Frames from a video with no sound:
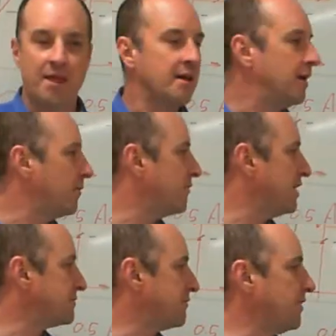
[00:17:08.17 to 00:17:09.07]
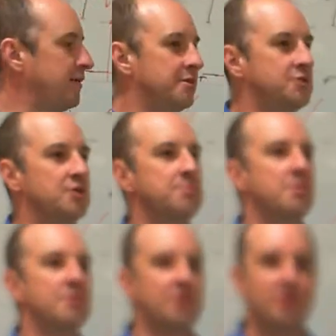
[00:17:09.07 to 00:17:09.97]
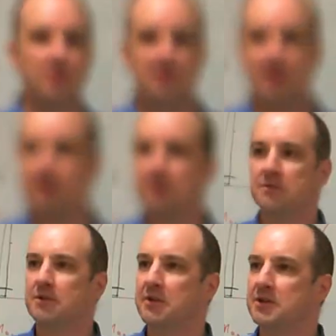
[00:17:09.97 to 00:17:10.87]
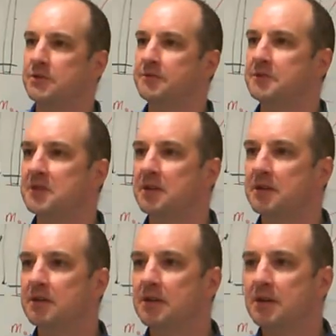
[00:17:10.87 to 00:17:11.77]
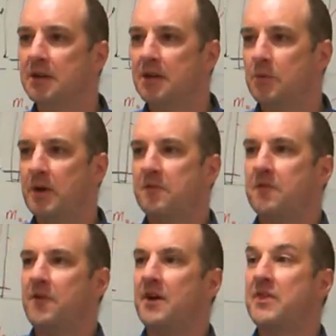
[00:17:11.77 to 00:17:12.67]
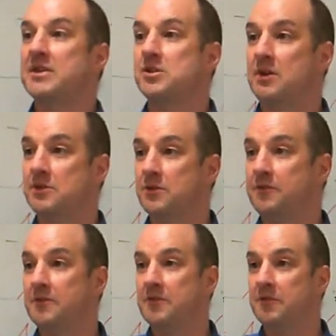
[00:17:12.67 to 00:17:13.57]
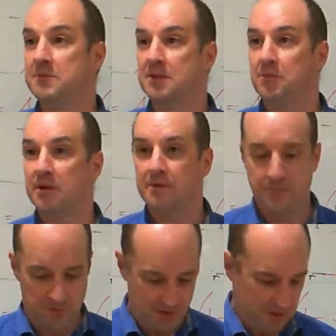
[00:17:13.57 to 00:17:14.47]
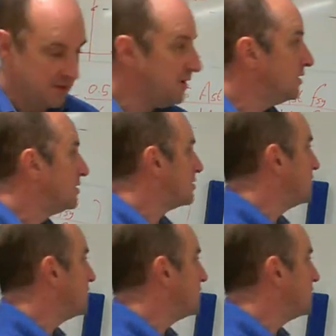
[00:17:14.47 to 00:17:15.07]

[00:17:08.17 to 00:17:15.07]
And we've asked for 500, but we've only got, I don't know, 350. We have to find the extra 150 from somewhere. So